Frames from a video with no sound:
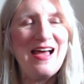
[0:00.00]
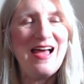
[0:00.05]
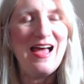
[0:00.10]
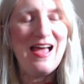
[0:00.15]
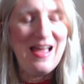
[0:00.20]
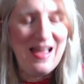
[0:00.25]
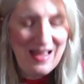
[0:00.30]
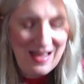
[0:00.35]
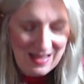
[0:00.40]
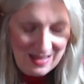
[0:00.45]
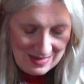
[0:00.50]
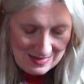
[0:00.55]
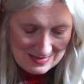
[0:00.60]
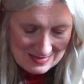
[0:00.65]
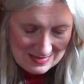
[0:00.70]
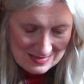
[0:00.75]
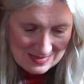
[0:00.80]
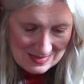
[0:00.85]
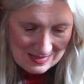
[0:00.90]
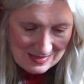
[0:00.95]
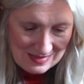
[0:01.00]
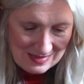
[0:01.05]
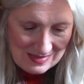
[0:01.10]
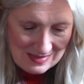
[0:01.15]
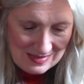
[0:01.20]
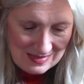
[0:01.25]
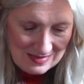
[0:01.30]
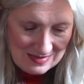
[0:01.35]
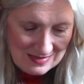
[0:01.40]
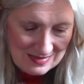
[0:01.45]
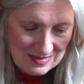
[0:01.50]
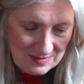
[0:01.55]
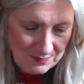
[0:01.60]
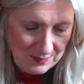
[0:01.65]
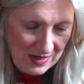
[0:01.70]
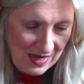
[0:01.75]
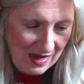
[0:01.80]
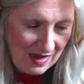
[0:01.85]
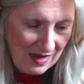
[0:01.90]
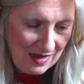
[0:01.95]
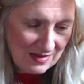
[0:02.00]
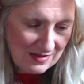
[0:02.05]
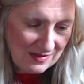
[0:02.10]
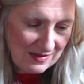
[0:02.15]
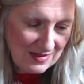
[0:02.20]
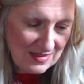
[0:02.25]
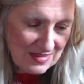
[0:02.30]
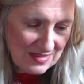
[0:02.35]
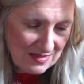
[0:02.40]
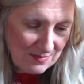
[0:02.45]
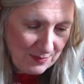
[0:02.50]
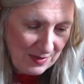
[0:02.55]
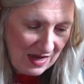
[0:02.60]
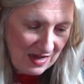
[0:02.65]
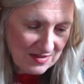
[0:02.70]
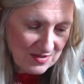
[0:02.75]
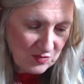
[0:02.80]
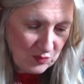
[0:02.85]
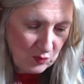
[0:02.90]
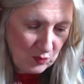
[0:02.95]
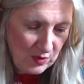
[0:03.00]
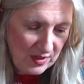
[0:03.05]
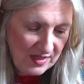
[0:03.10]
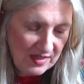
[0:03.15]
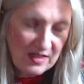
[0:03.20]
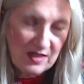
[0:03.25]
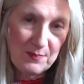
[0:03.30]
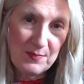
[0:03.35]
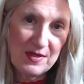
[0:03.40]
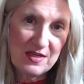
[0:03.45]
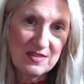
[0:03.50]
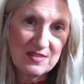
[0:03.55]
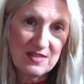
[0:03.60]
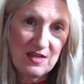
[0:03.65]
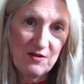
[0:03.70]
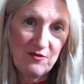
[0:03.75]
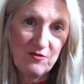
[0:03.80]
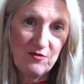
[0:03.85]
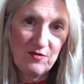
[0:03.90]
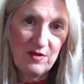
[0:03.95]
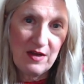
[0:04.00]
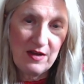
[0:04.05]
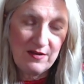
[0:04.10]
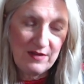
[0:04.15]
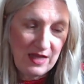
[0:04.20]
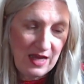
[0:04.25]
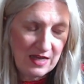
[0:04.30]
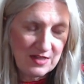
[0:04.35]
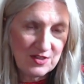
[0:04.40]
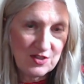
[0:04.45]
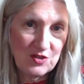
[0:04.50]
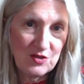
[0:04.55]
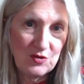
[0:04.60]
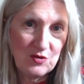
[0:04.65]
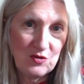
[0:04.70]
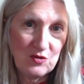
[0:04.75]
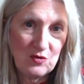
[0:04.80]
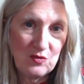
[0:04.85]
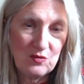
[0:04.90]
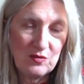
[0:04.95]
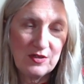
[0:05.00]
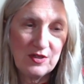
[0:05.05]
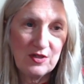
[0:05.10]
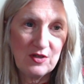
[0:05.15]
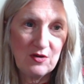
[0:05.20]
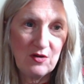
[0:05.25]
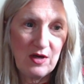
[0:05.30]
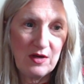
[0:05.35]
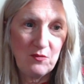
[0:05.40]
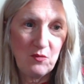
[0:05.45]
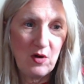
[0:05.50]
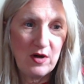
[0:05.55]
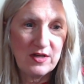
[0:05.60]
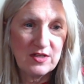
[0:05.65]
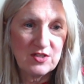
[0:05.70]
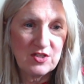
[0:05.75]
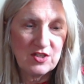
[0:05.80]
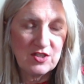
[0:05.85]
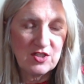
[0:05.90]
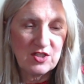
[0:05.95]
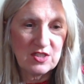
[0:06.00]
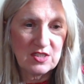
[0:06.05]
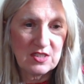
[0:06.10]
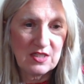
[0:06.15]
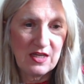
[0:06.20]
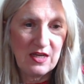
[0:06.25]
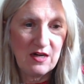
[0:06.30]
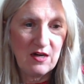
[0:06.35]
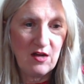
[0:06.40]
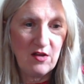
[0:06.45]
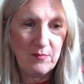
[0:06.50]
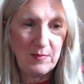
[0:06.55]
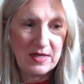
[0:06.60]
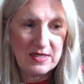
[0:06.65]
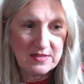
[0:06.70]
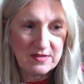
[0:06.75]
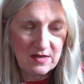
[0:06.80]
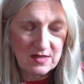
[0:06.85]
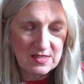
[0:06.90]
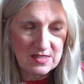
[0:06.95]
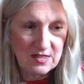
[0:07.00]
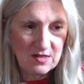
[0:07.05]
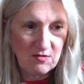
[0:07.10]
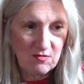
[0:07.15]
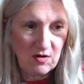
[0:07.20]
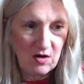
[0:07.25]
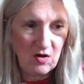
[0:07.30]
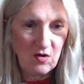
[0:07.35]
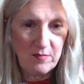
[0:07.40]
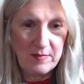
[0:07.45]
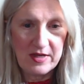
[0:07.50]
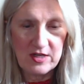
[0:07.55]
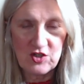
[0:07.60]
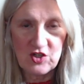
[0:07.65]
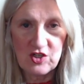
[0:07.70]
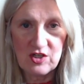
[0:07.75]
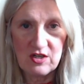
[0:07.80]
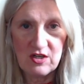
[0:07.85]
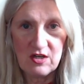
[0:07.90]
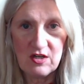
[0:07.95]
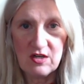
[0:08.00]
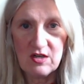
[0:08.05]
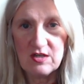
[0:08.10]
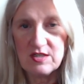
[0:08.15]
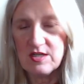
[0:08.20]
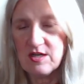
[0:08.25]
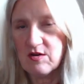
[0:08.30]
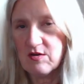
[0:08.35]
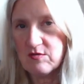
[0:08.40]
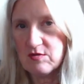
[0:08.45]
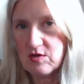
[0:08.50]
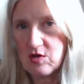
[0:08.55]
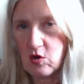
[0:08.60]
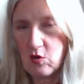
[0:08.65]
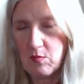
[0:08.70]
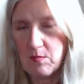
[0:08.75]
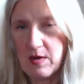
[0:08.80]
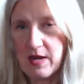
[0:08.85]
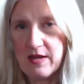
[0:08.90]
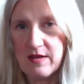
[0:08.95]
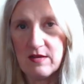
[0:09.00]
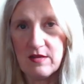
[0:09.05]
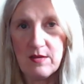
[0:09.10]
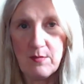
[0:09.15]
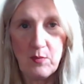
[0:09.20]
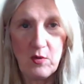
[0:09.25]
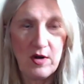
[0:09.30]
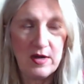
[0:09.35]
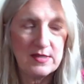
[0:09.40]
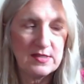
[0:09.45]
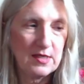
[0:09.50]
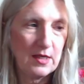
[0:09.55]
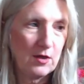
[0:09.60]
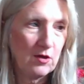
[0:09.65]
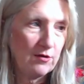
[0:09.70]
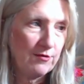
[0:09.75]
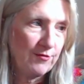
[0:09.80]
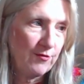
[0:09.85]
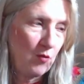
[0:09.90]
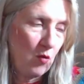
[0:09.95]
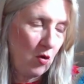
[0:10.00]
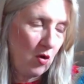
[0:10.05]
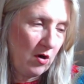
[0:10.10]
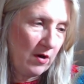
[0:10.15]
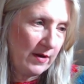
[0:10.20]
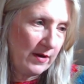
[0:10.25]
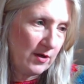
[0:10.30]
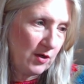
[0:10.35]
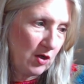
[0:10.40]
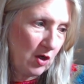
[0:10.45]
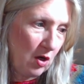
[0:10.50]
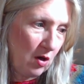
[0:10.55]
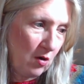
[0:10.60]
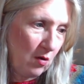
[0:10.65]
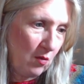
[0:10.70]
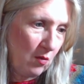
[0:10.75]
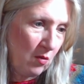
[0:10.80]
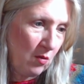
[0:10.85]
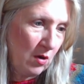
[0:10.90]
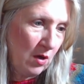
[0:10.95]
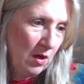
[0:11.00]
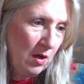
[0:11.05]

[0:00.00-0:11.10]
and uh, the pa- at least the past week because I I had to you know I wanted to just get all my ducks in a row, make sure you know know my the price I could afford and know